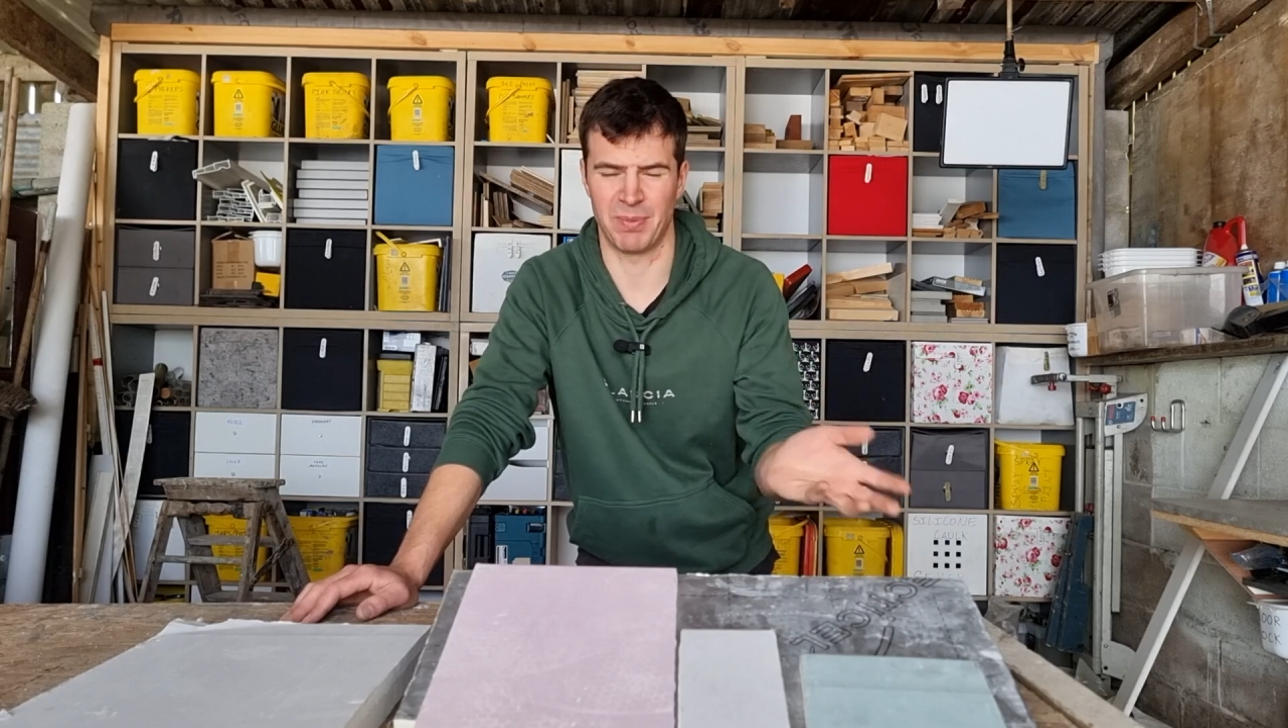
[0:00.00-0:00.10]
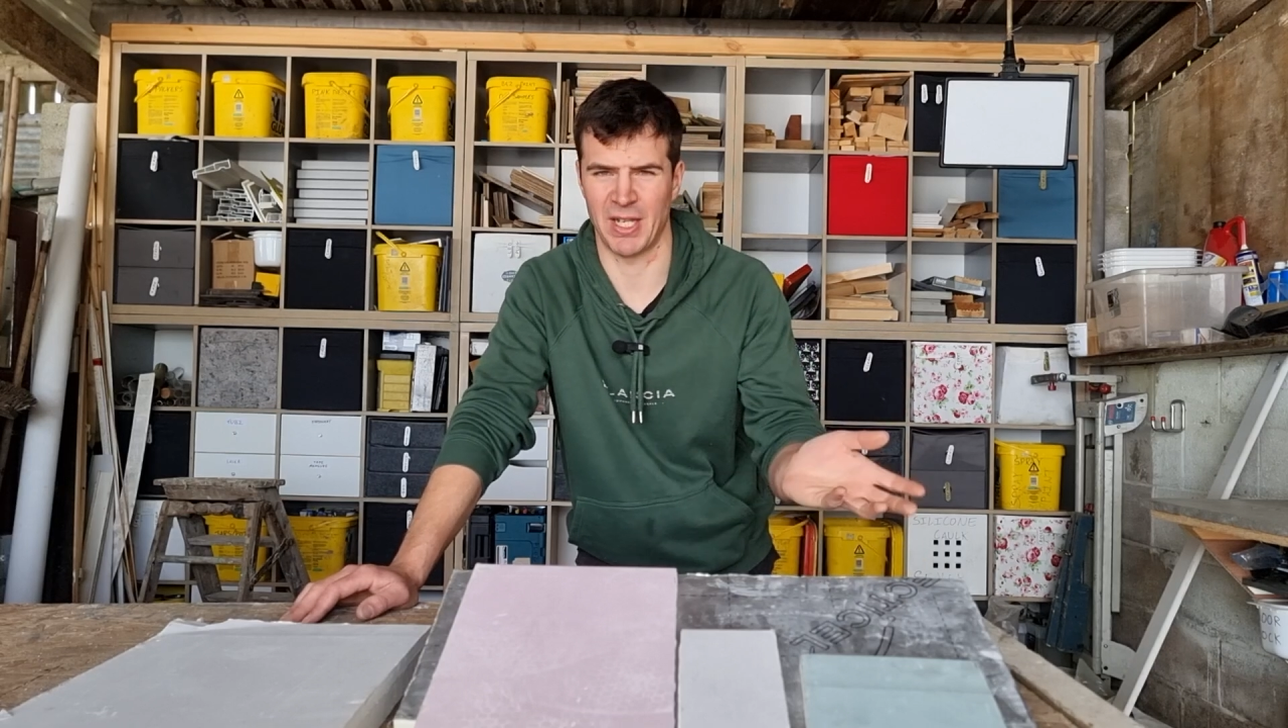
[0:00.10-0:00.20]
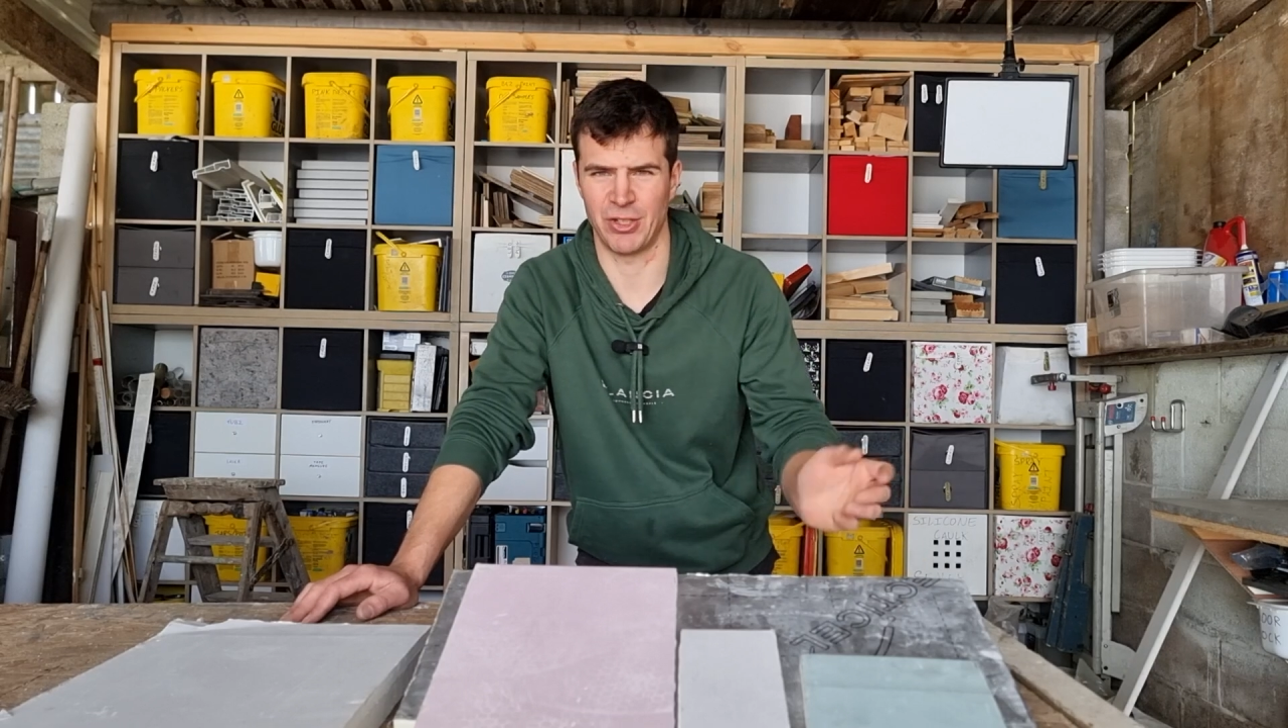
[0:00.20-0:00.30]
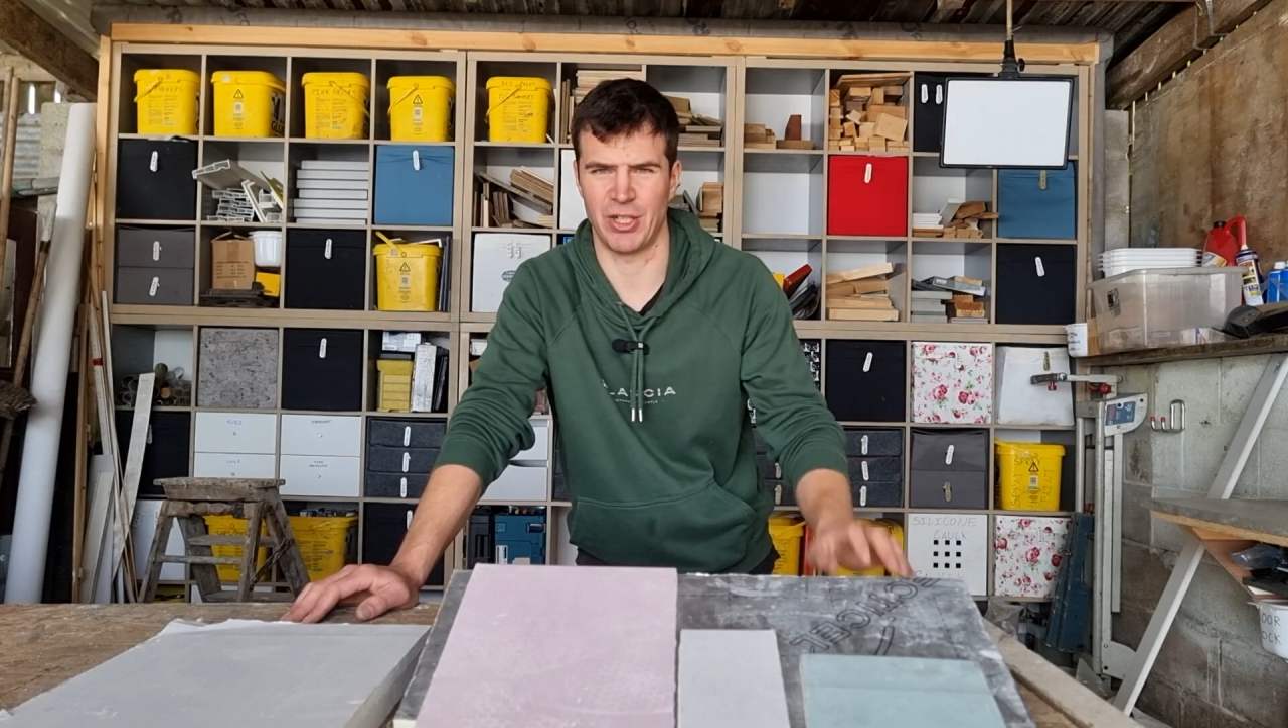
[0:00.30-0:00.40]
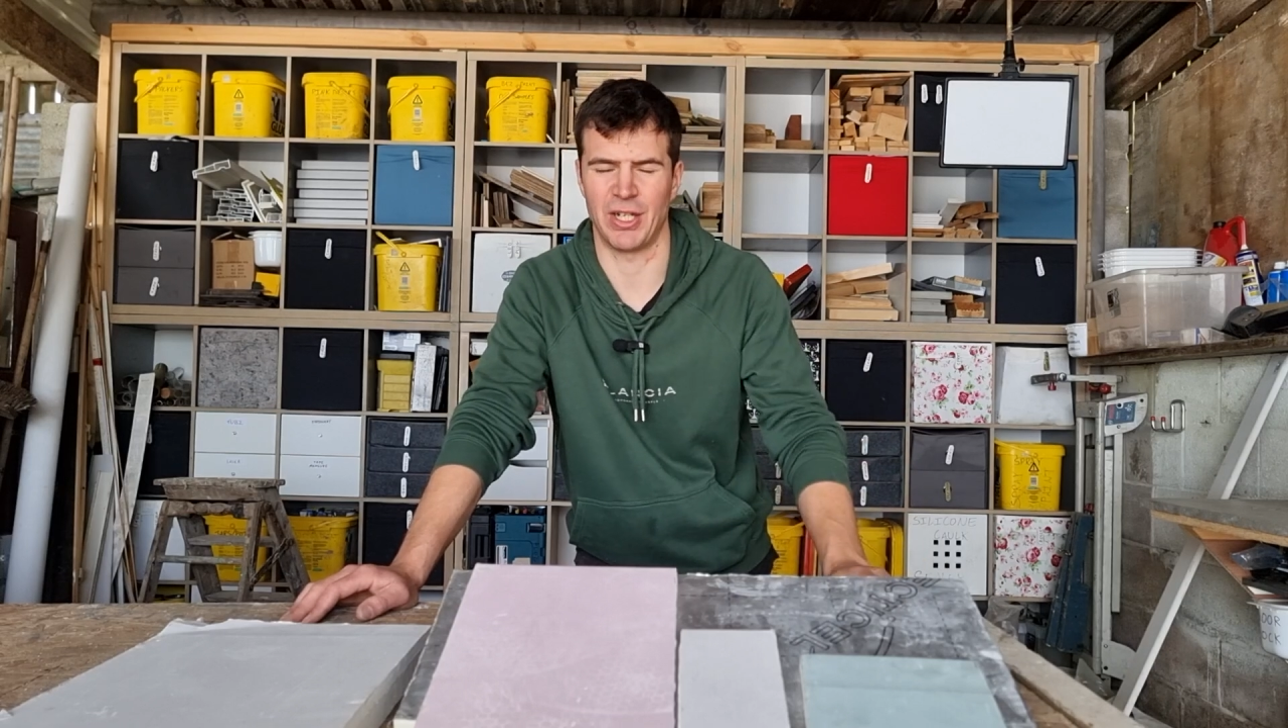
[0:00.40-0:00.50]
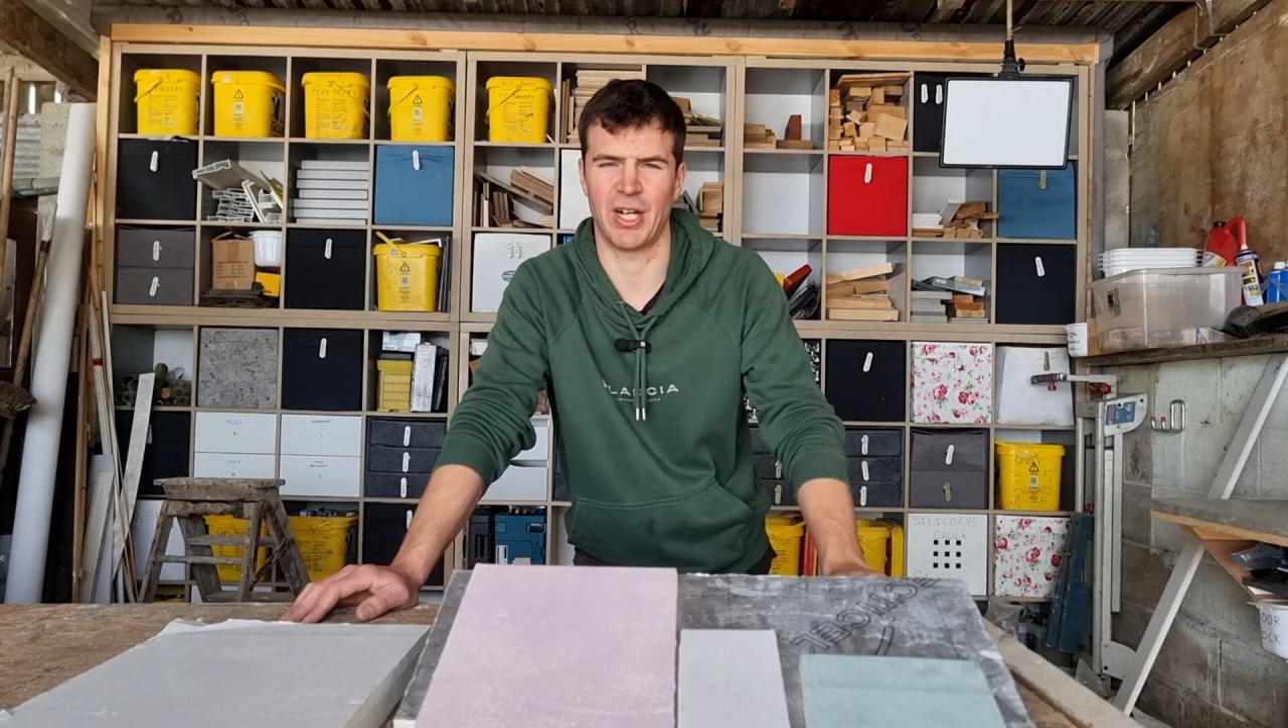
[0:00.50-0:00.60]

potentially a